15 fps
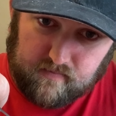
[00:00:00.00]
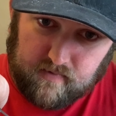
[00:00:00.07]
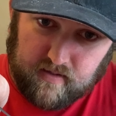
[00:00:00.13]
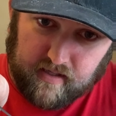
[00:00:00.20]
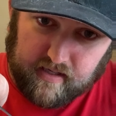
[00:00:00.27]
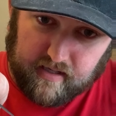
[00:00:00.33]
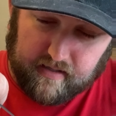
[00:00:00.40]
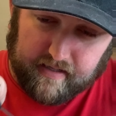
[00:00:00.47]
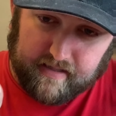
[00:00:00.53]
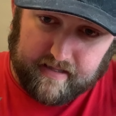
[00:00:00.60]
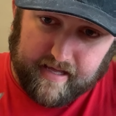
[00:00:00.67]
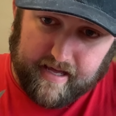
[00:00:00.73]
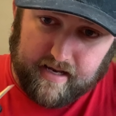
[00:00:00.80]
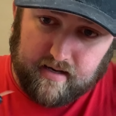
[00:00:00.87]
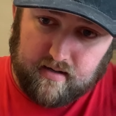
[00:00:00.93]
They cut like
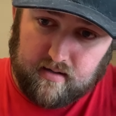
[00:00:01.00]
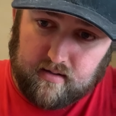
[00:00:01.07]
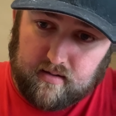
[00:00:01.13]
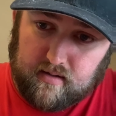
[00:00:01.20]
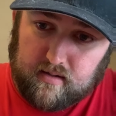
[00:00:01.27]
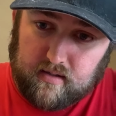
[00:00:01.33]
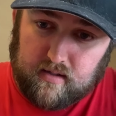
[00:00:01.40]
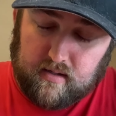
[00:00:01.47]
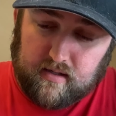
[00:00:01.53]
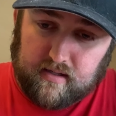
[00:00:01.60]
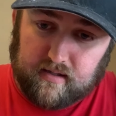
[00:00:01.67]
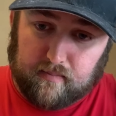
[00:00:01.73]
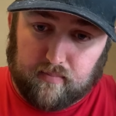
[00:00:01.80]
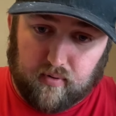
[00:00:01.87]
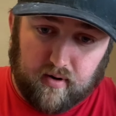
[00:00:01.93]
that and
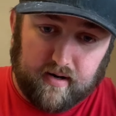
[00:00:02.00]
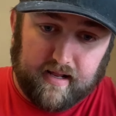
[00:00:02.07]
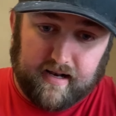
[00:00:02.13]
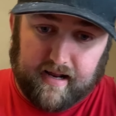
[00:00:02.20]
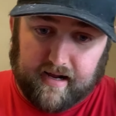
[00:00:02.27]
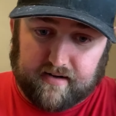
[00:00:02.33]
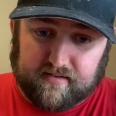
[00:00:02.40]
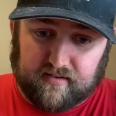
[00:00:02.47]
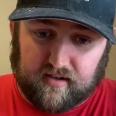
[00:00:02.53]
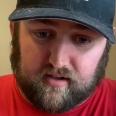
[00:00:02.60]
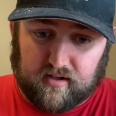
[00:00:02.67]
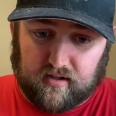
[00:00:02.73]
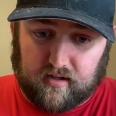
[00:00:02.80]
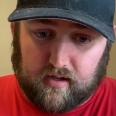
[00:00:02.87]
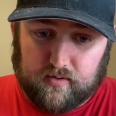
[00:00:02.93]
the broadhead actually
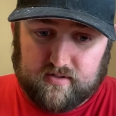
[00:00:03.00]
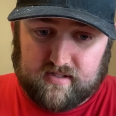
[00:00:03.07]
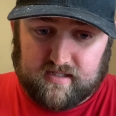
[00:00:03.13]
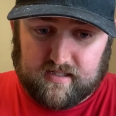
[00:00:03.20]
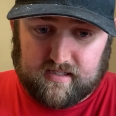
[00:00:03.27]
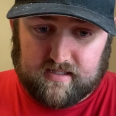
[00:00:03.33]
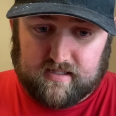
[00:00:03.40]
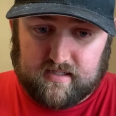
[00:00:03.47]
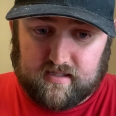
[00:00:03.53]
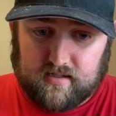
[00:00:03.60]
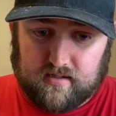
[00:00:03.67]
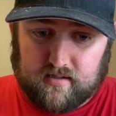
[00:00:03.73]
closes